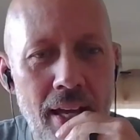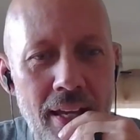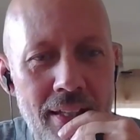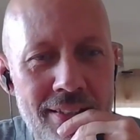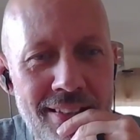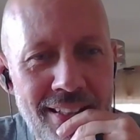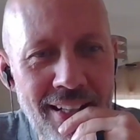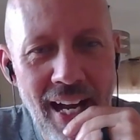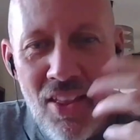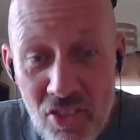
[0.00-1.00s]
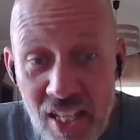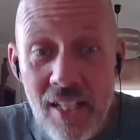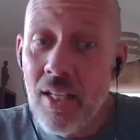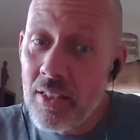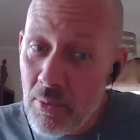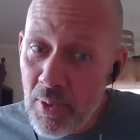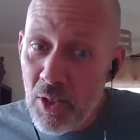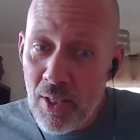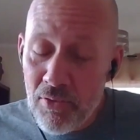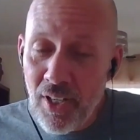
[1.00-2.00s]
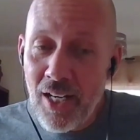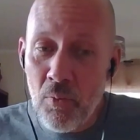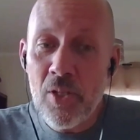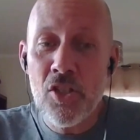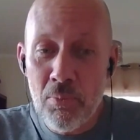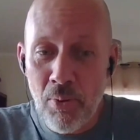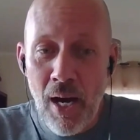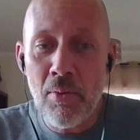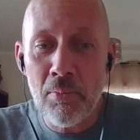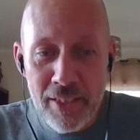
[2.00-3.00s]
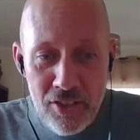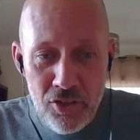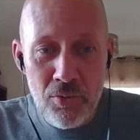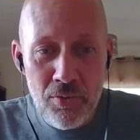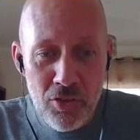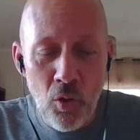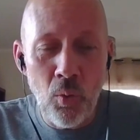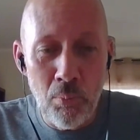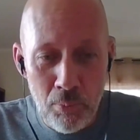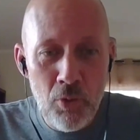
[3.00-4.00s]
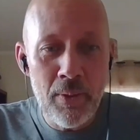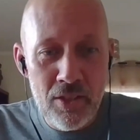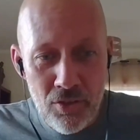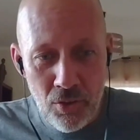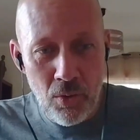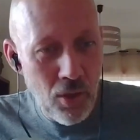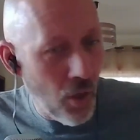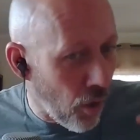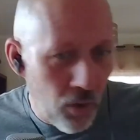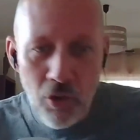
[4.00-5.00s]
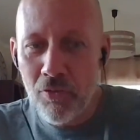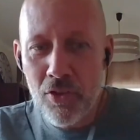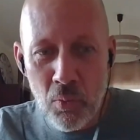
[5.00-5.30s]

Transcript: And I think, to be quite frank, we should probably do this whole Boobies tour all over the